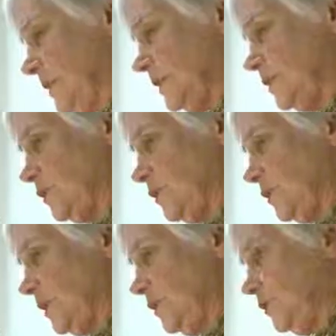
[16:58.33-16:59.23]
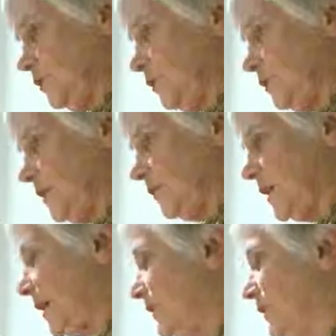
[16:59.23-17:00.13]
And so you don't ever
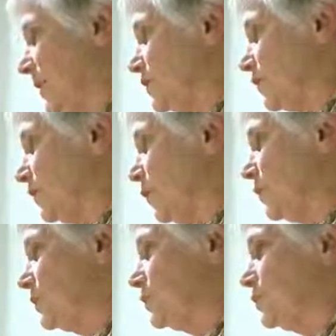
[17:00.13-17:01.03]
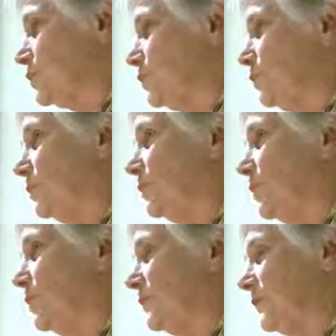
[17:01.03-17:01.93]
have to actually go into a school to
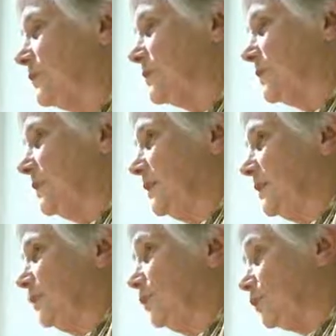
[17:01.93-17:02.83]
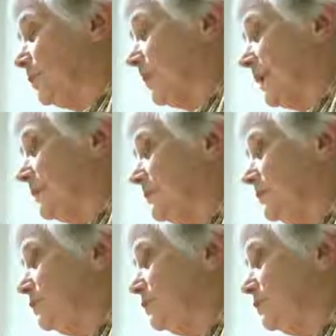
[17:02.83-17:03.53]
know if it's good or bad.